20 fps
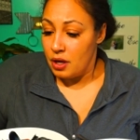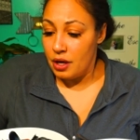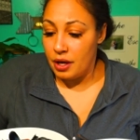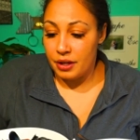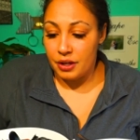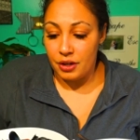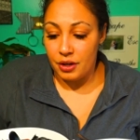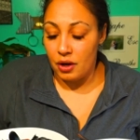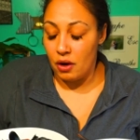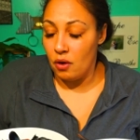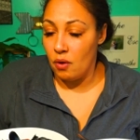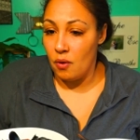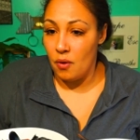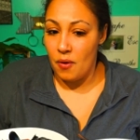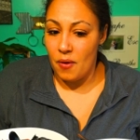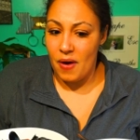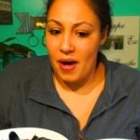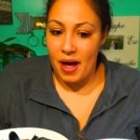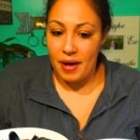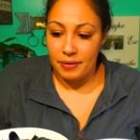you know,
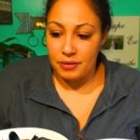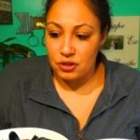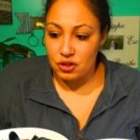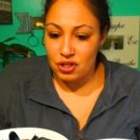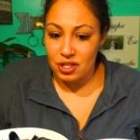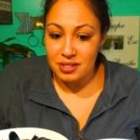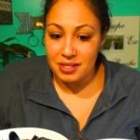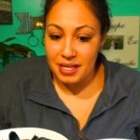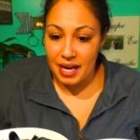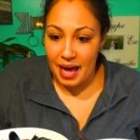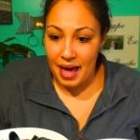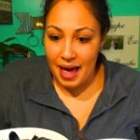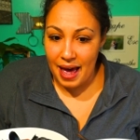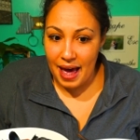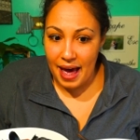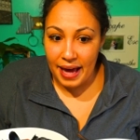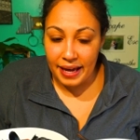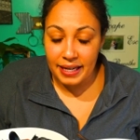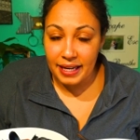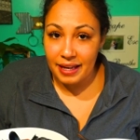just
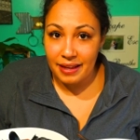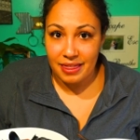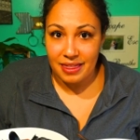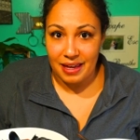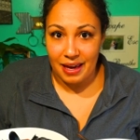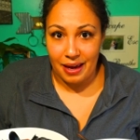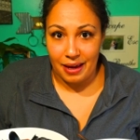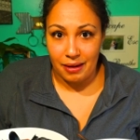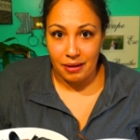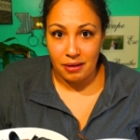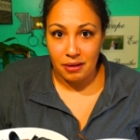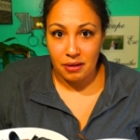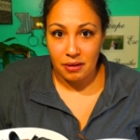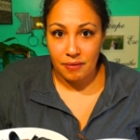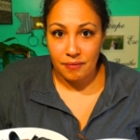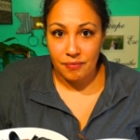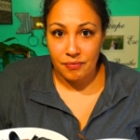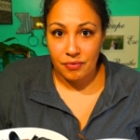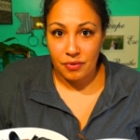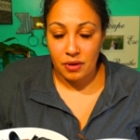anything.
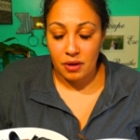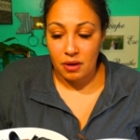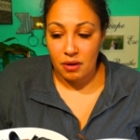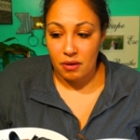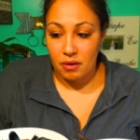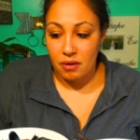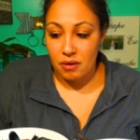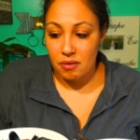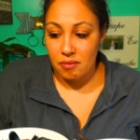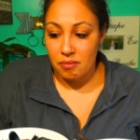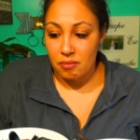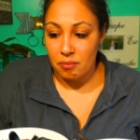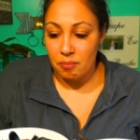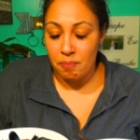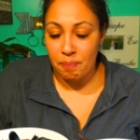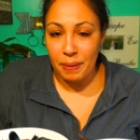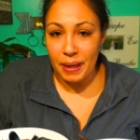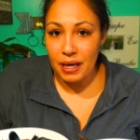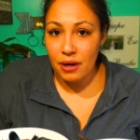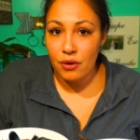
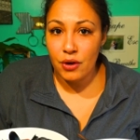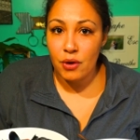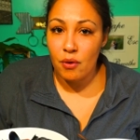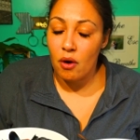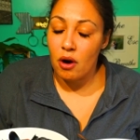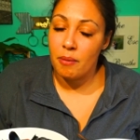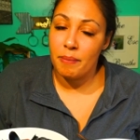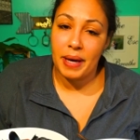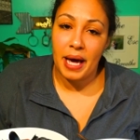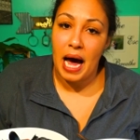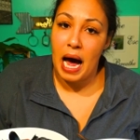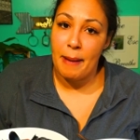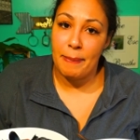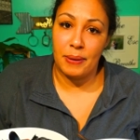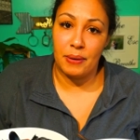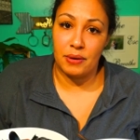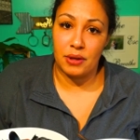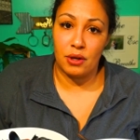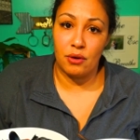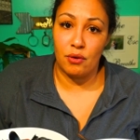Be who you are and be happy
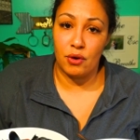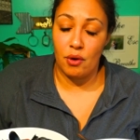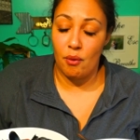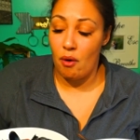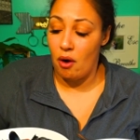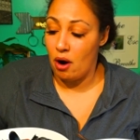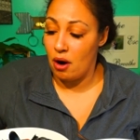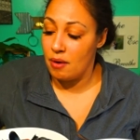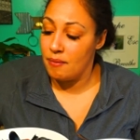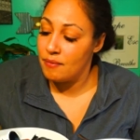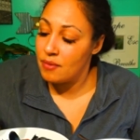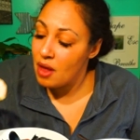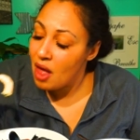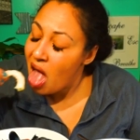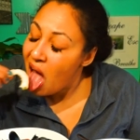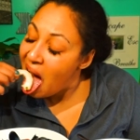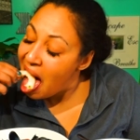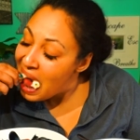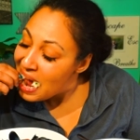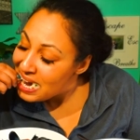with who you are.
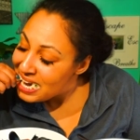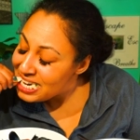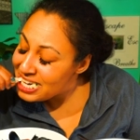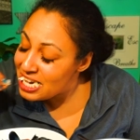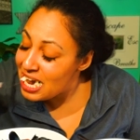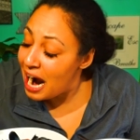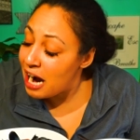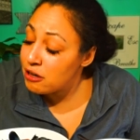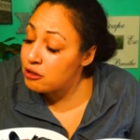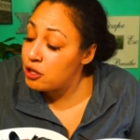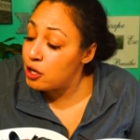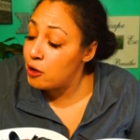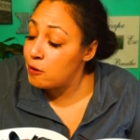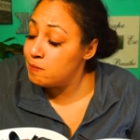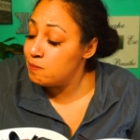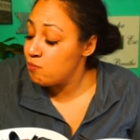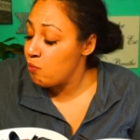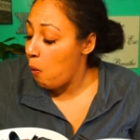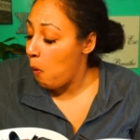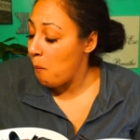I know,
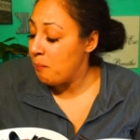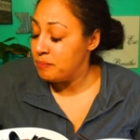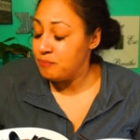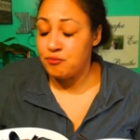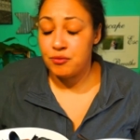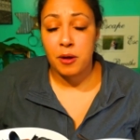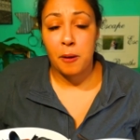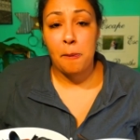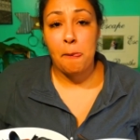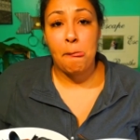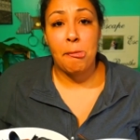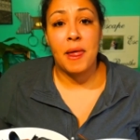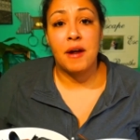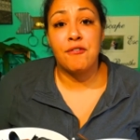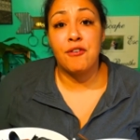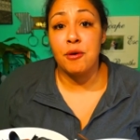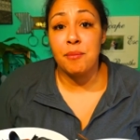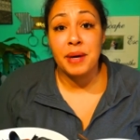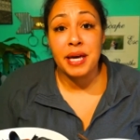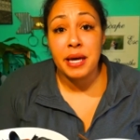
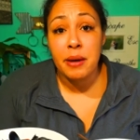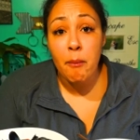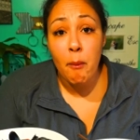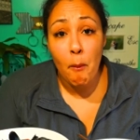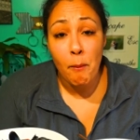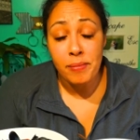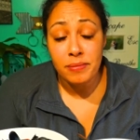for me,